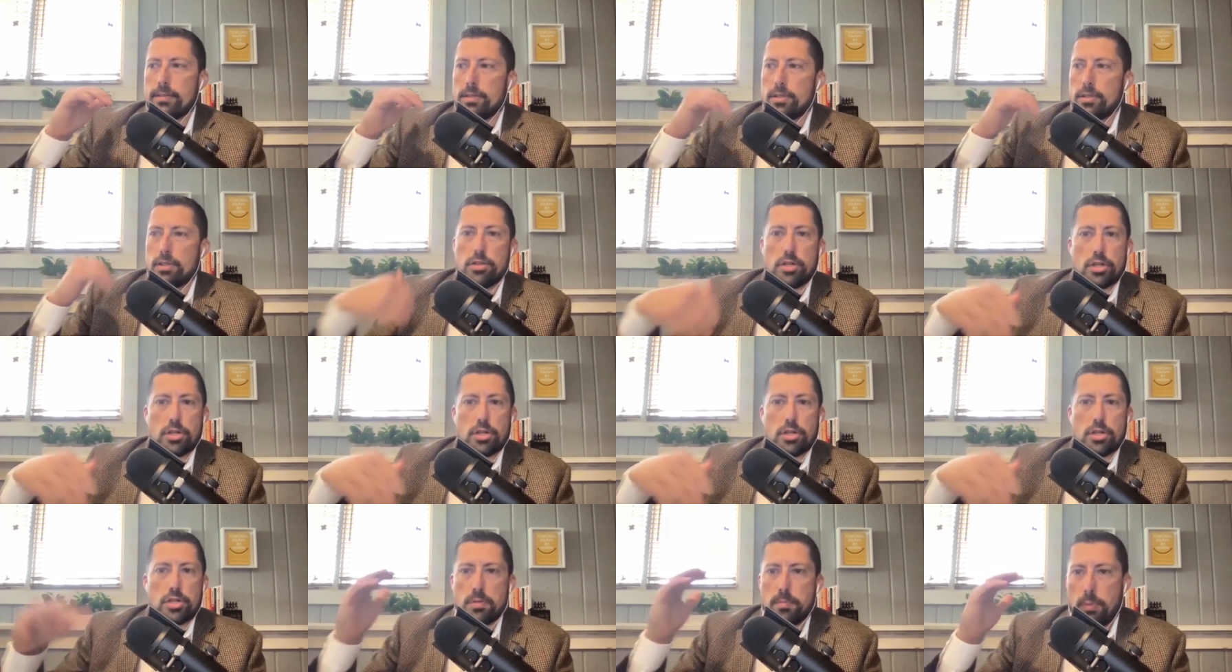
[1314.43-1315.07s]
you're
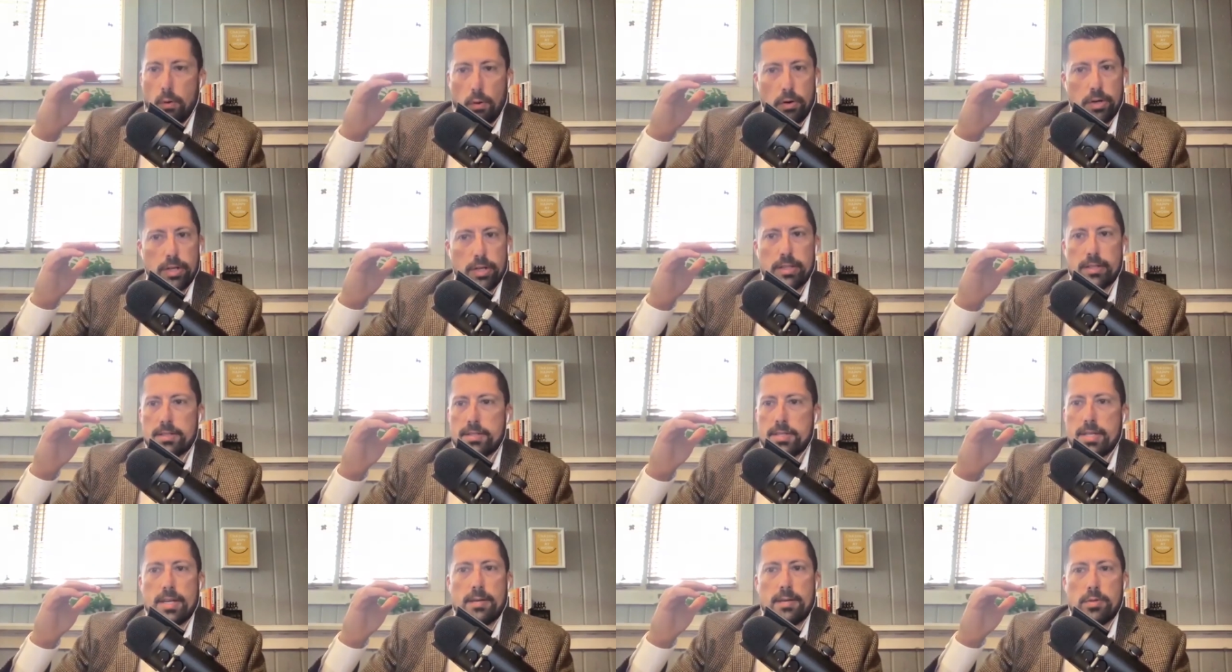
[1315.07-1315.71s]
just supporting
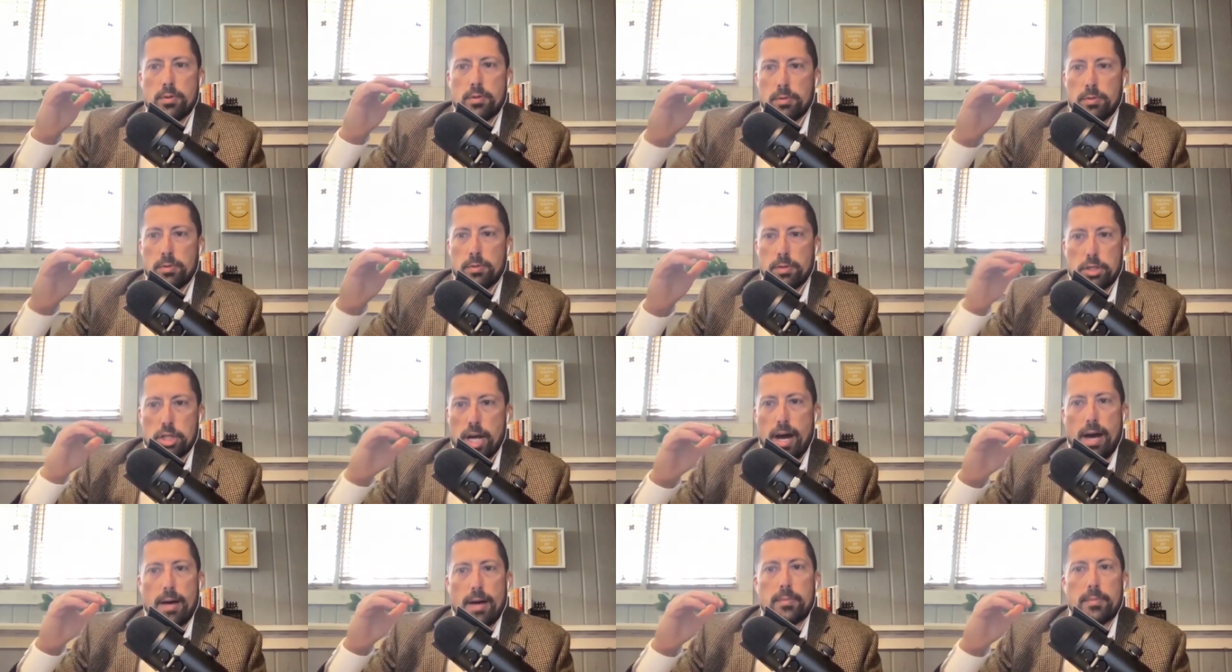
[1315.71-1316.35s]
the team doing the
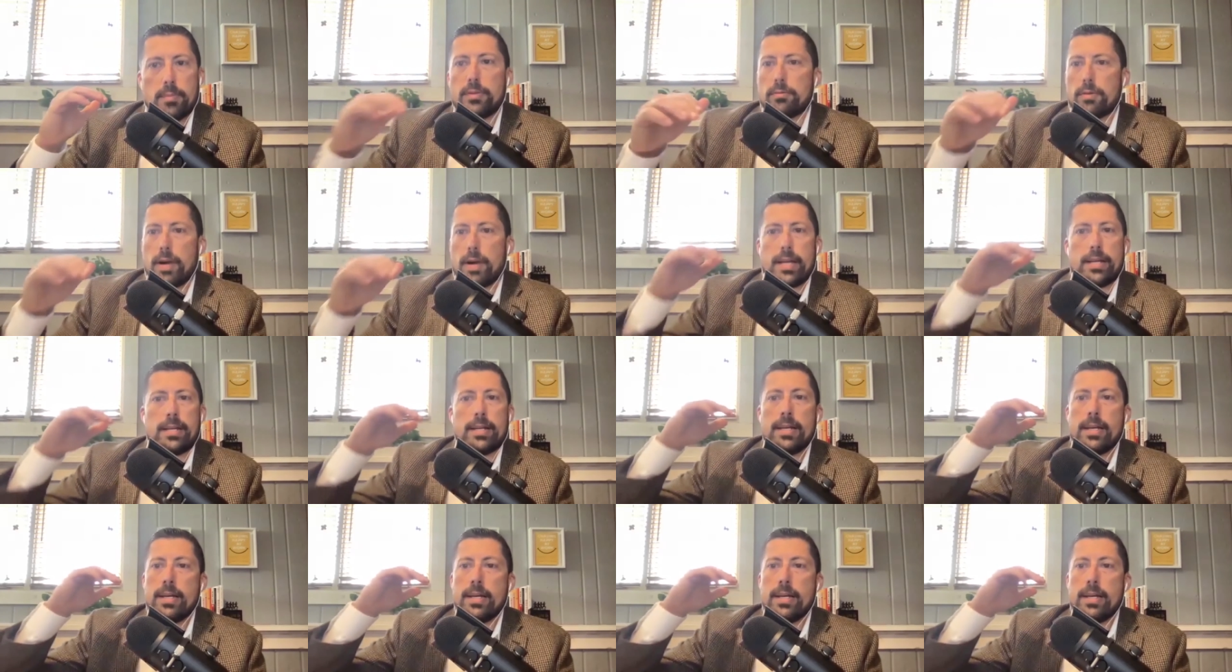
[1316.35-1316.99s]
job
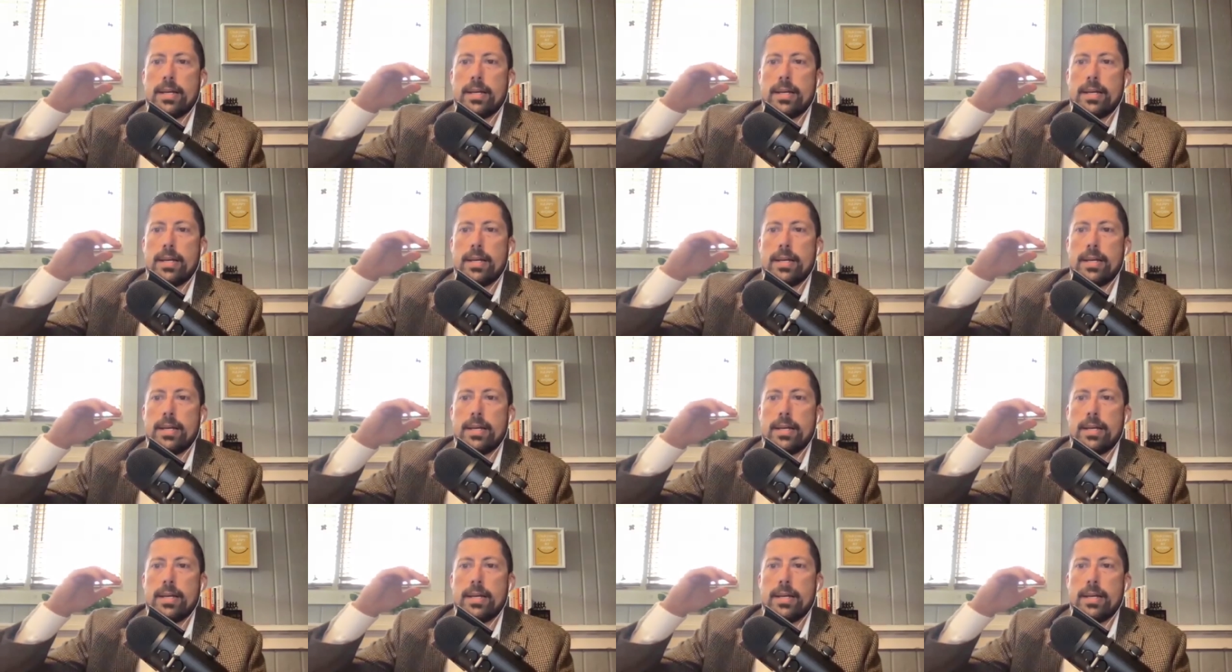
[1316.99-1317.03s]
right